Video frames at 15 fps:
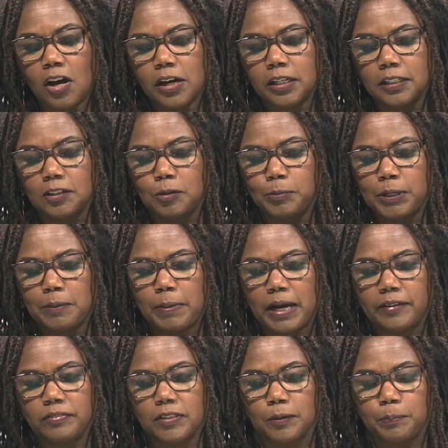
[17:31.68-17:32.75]
talk a little bit
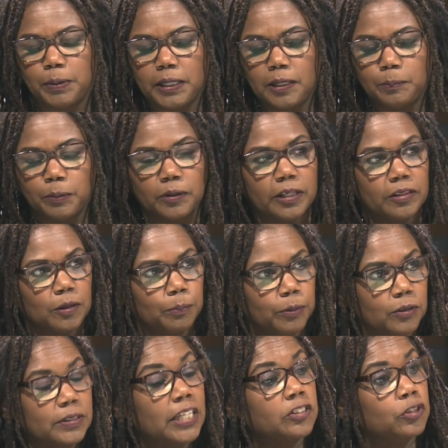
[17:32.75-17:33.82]
about the people in the
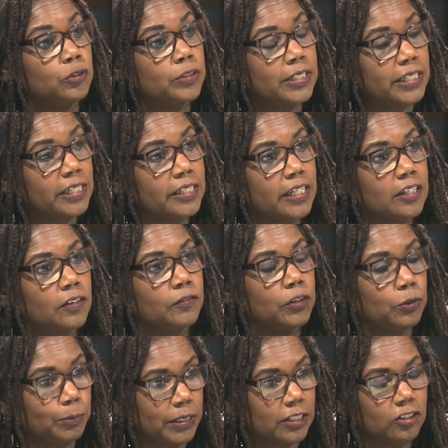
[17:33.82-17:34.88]
book that you did
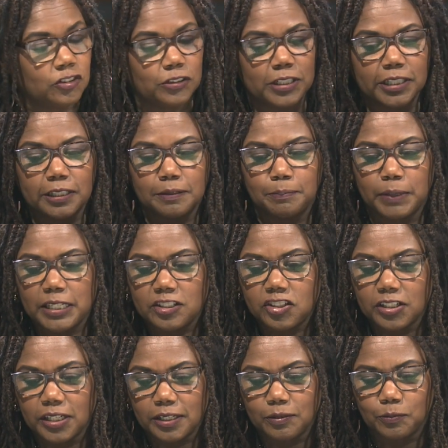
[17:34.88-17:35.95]
interview because you did
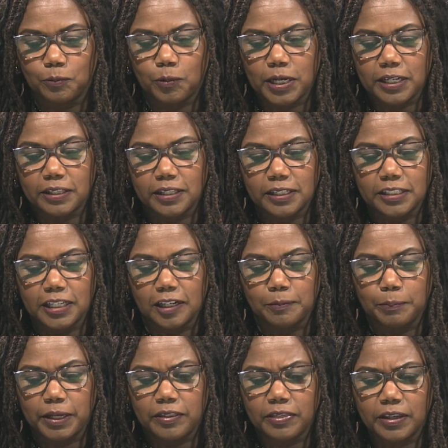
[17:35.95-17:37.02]
mention one of the young
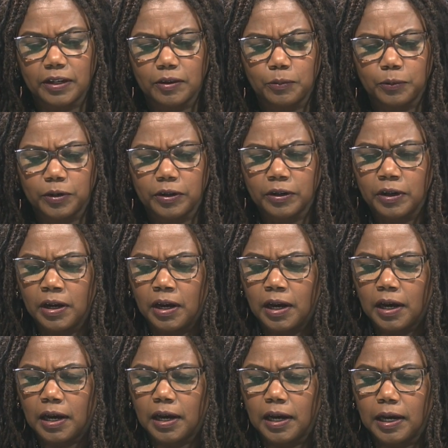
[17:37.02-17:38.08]
men. There were
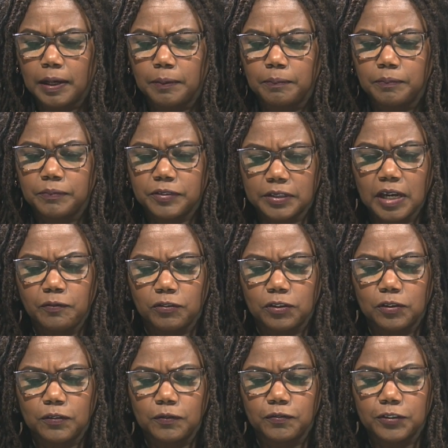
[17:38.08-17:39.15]
um,
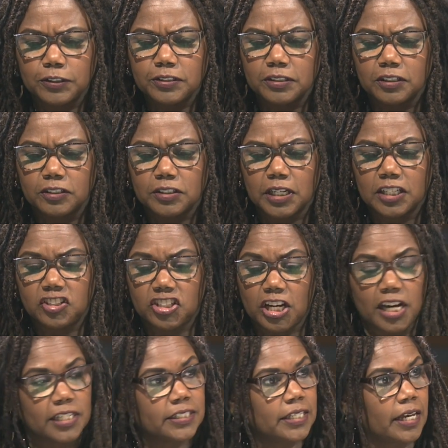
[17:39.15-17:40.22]
several. First, there's
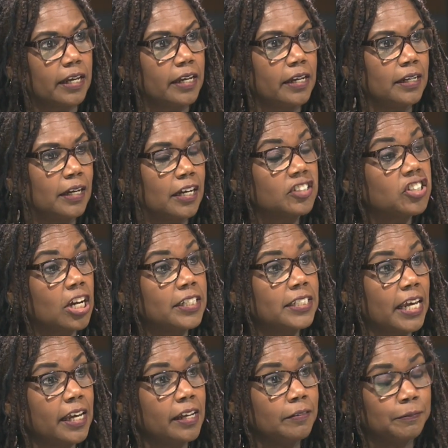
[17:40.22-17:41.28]
Ashante.
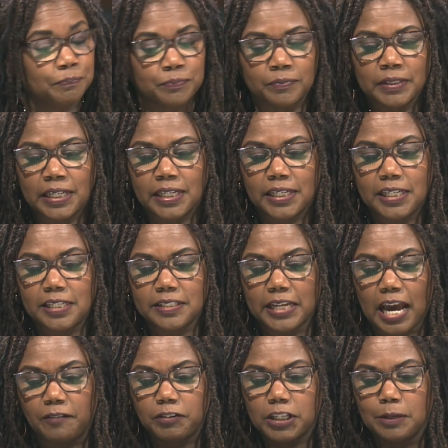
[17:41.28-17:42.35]
Ashante. Mm -hmm. He's an
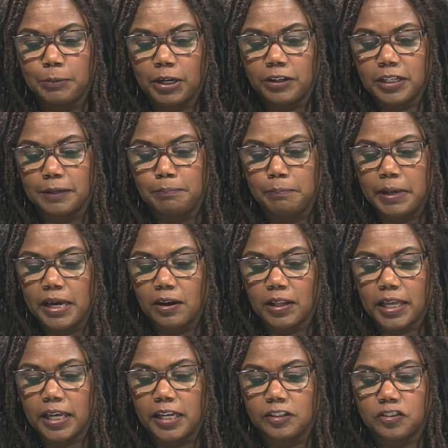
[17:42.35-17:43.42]
African American male,
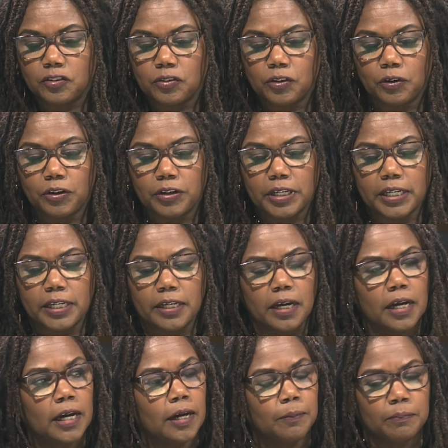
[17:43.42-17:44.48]
age 30,
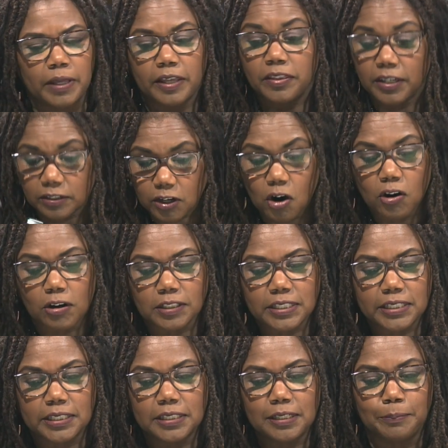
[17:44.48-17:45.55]
um, and then
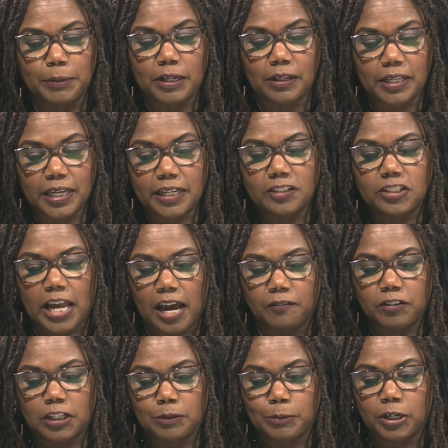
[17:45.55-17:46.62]
Carlton, a middle-aged
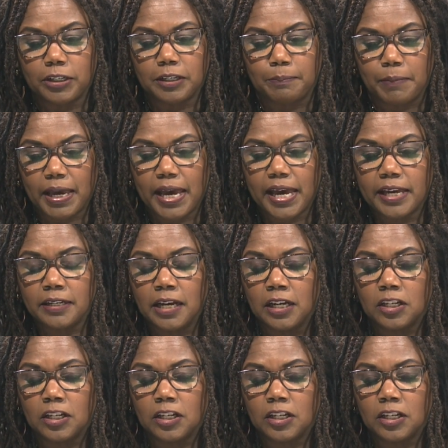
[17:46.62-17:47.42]
African American man.